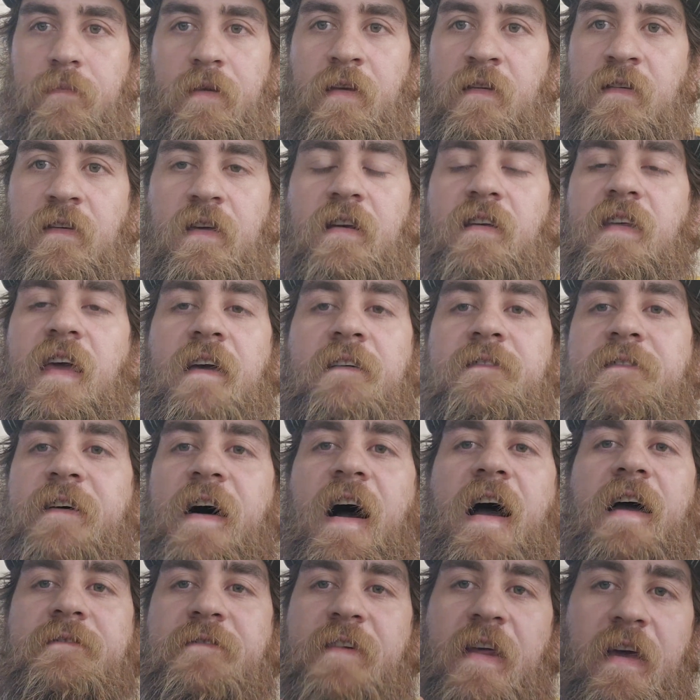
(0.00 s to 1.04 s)
going to take
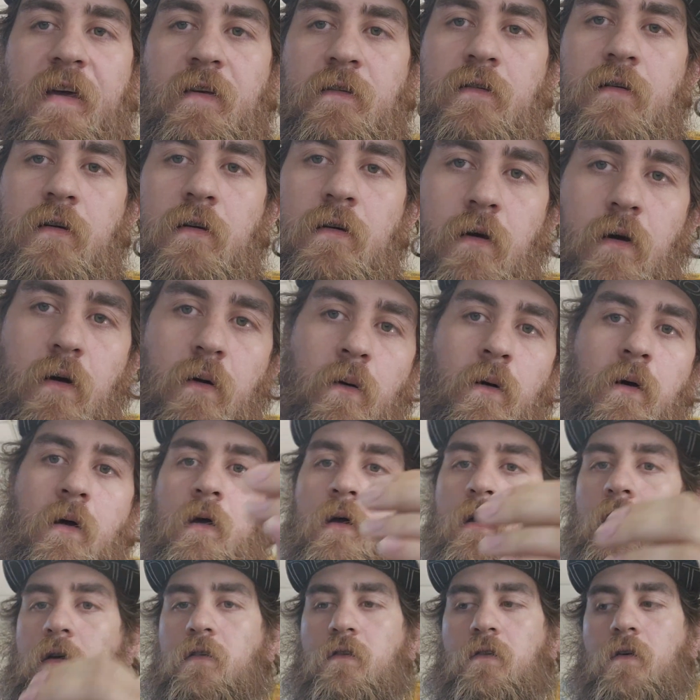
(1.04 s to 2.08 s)
5 days to do.
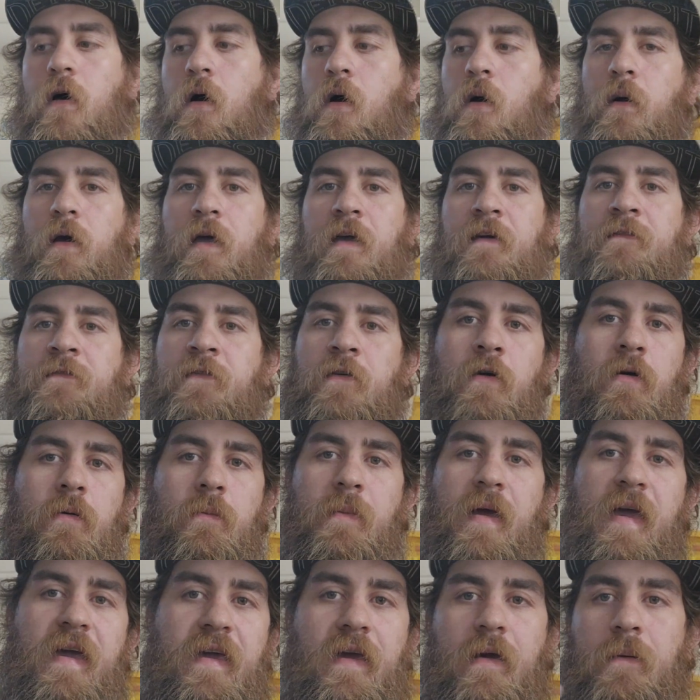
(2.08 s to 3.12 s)
So if you're
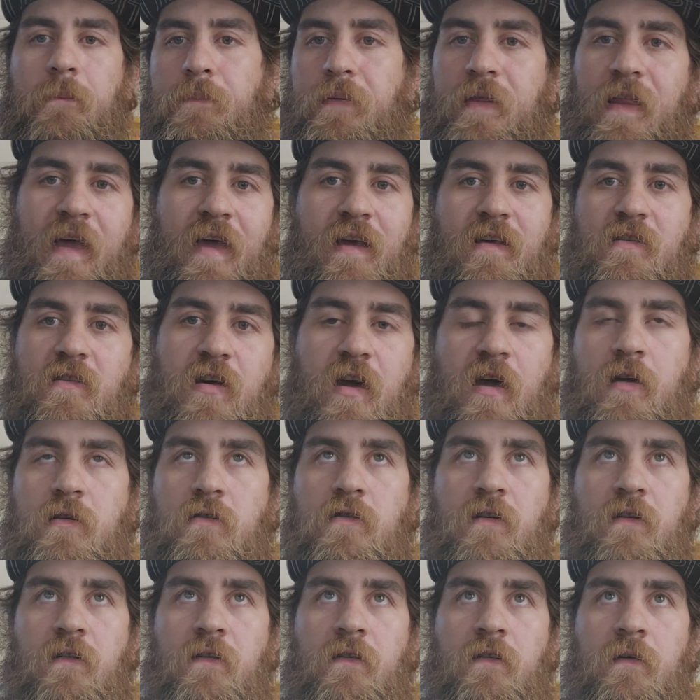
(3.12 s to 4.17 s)
making plant
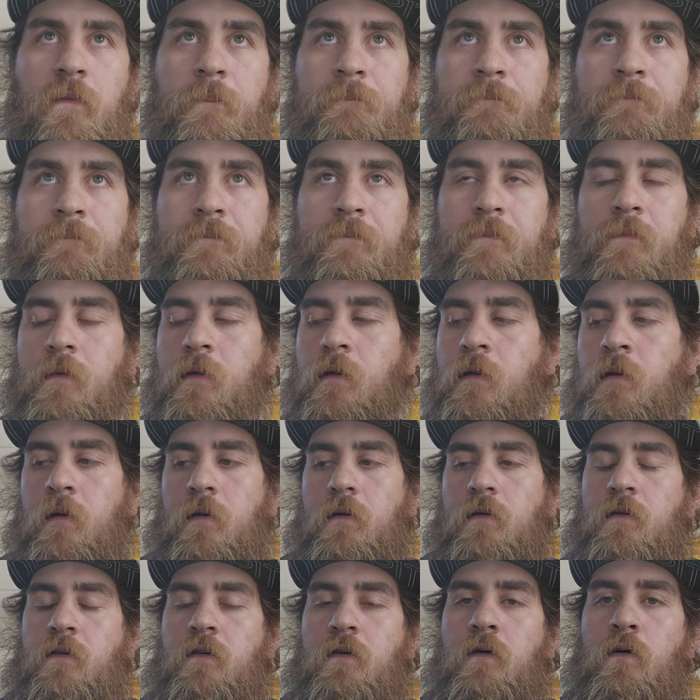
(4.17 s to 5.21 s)
changes,
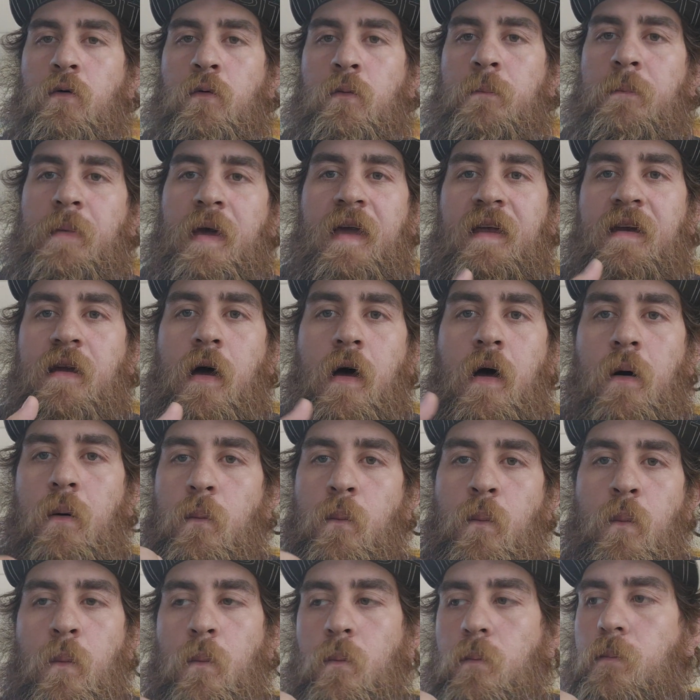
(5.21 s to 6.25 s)
you may not
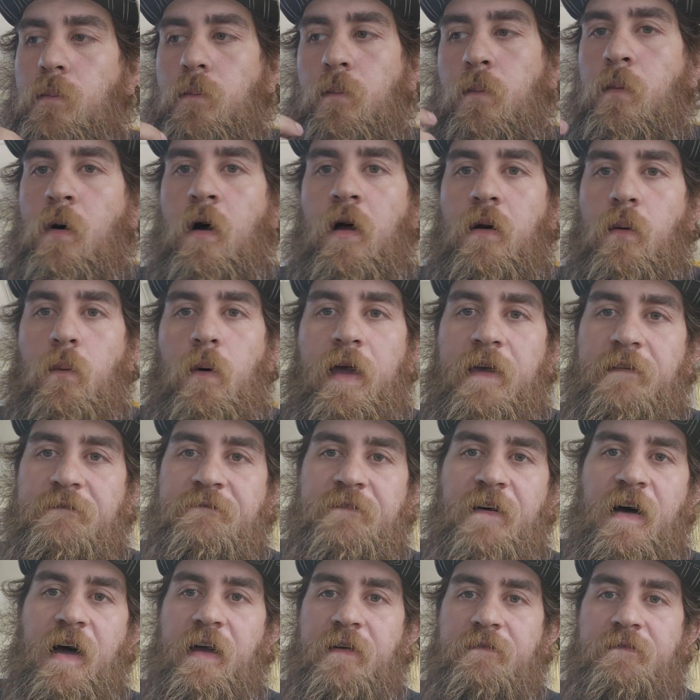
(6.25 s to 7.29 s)
want to wait
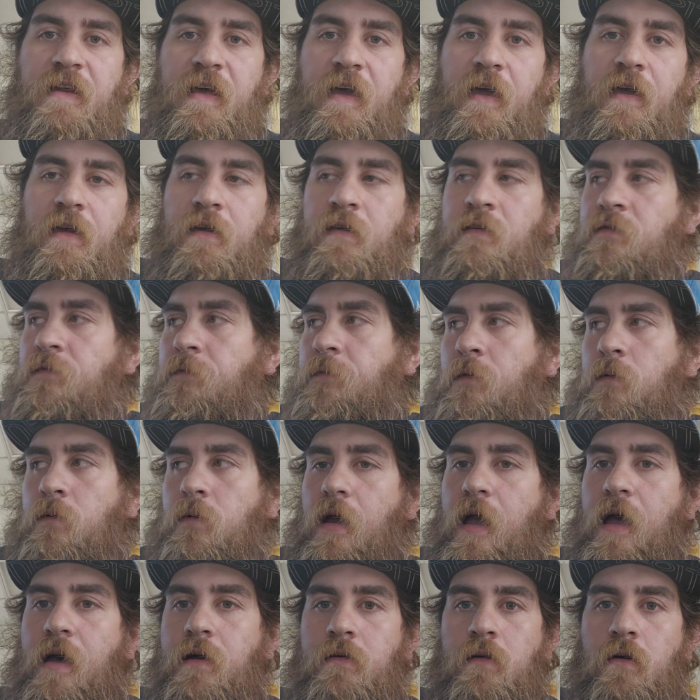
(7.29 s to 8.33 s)
5 days for
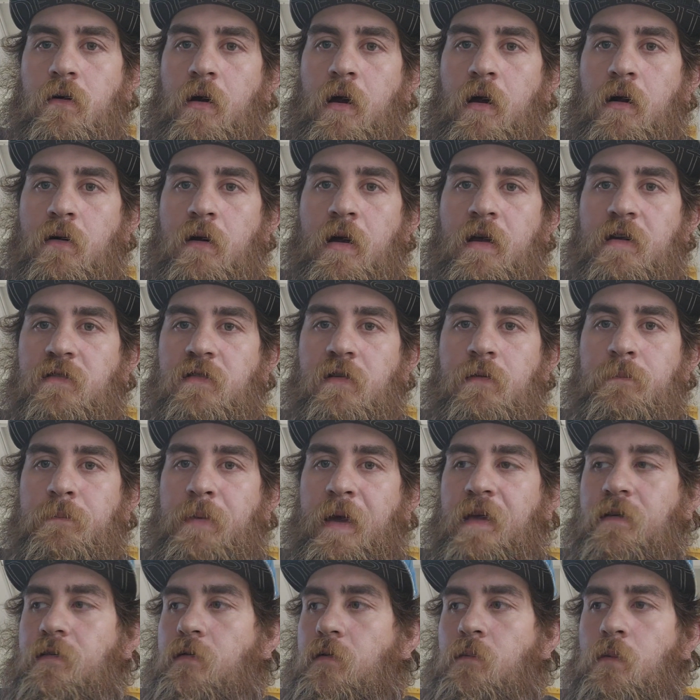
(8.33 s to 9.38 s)
how your aeration
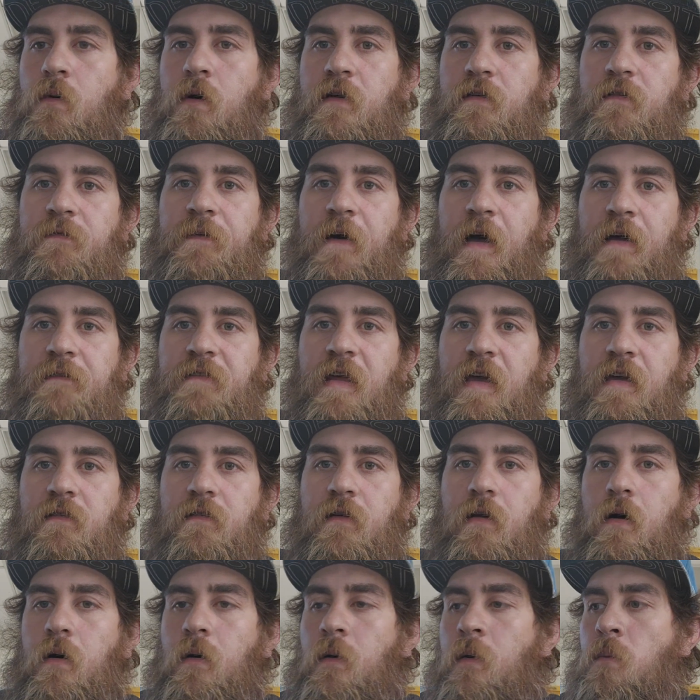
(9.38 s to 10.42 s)
basin was 5 days
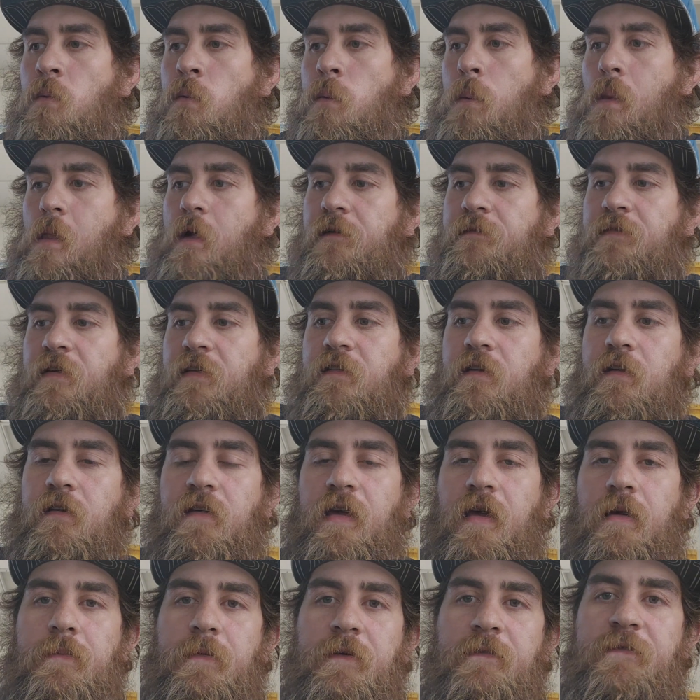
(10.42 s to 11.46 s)
ago. If it's going to
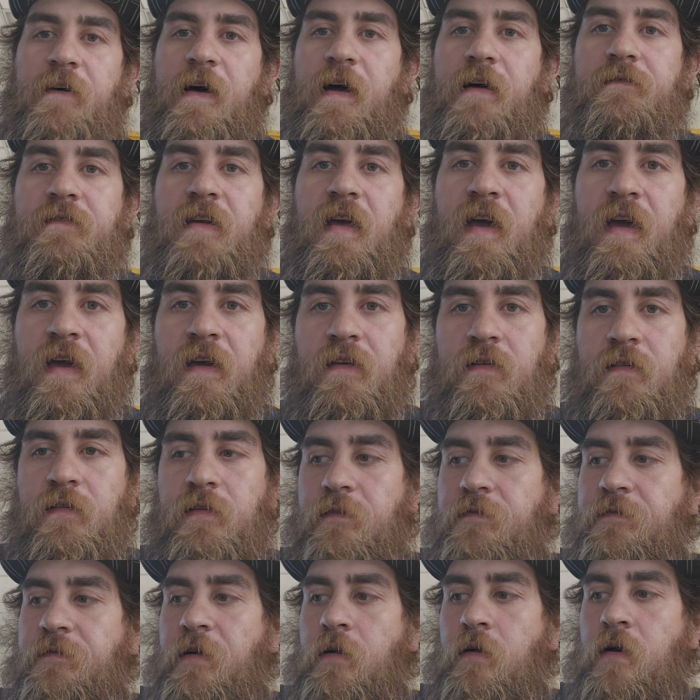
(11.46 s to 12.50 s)
take me 5 days to
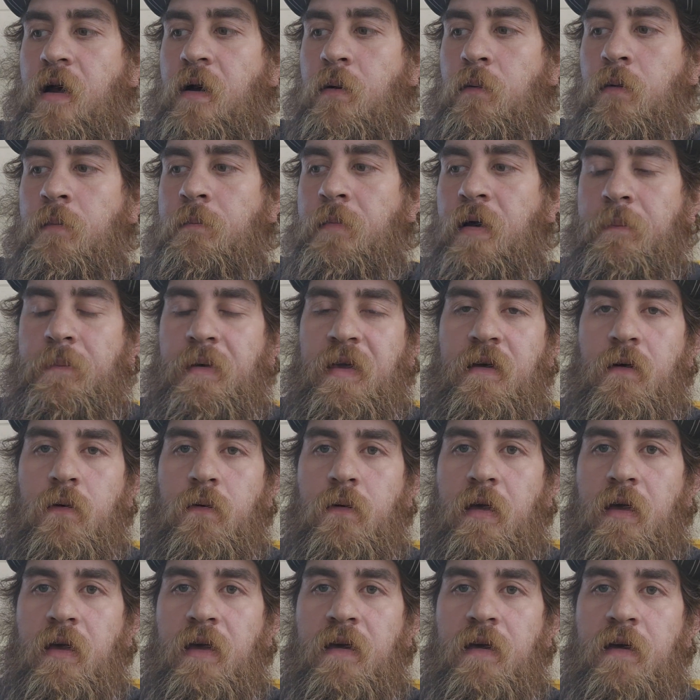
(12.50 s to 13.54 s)
figure out what my
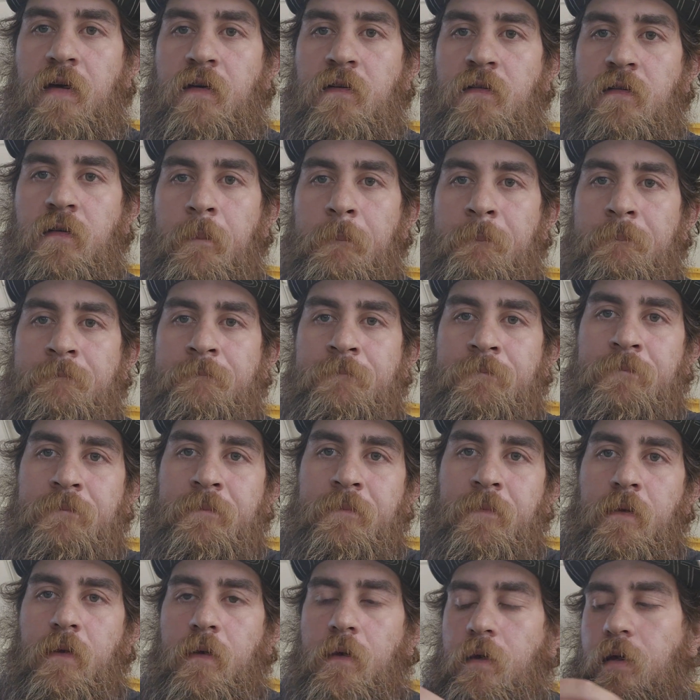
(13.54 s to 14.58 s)
BOD is,
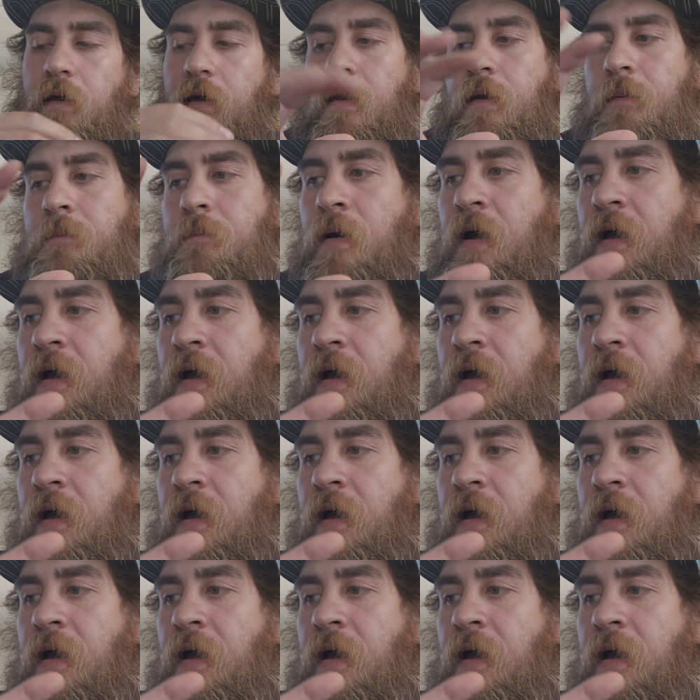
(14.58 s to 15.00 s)
you